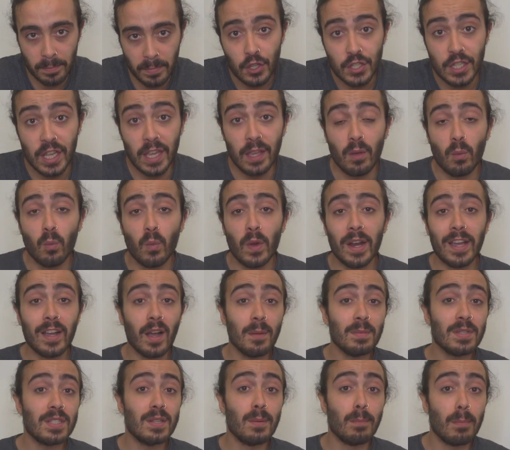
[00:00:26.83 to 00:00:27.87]
You see, when it
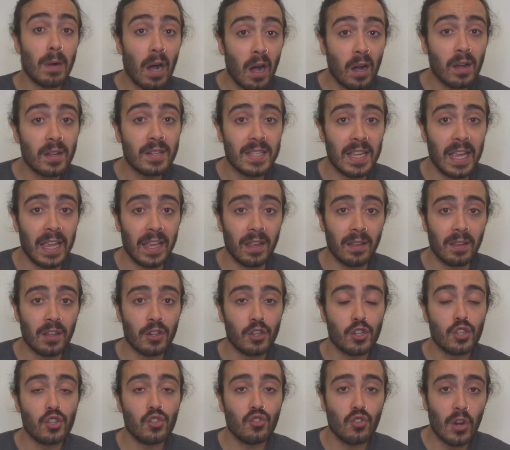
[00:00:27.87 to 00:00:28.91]
comes to marketing,
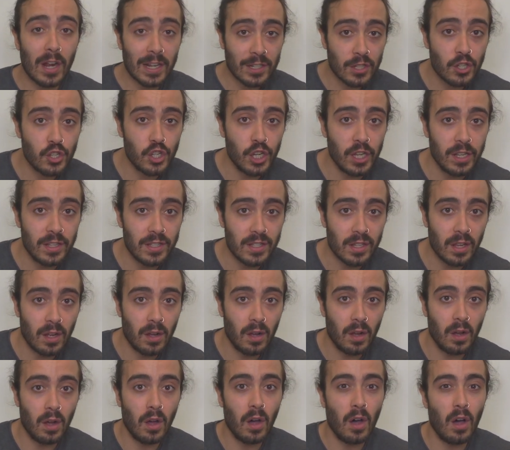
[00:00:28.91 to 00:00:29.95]
strategies
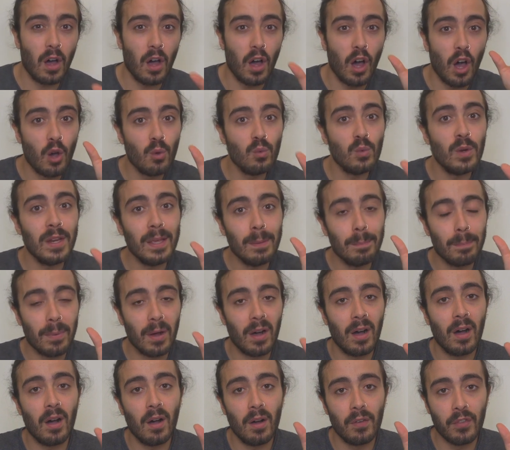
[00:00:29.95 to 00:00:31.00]
are only
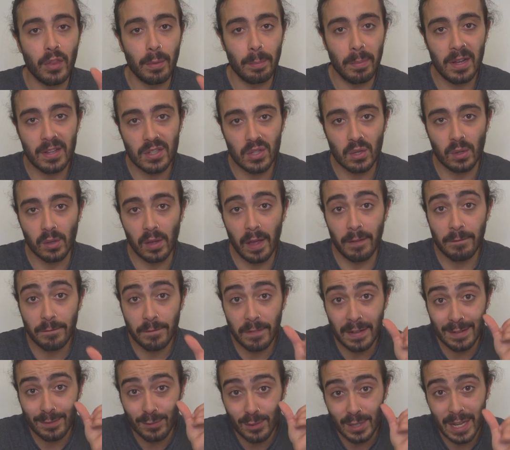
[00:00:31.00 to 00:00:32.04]
part of the puzzle, and
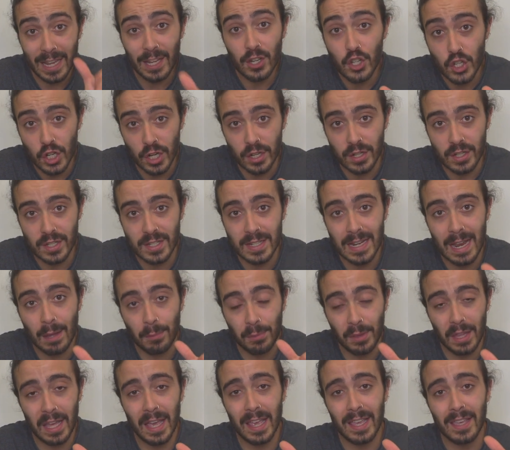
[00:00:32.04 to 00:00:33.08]
foundations,
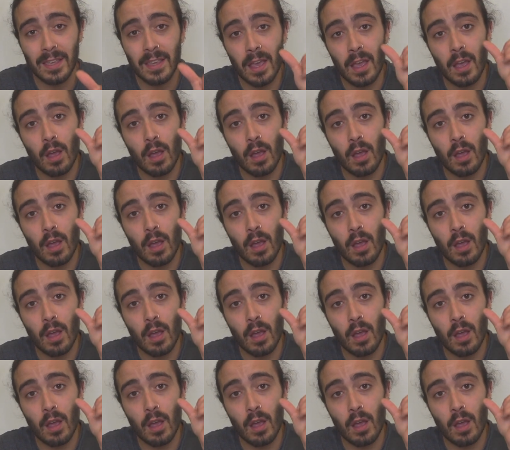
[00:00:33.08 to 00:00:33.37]
now they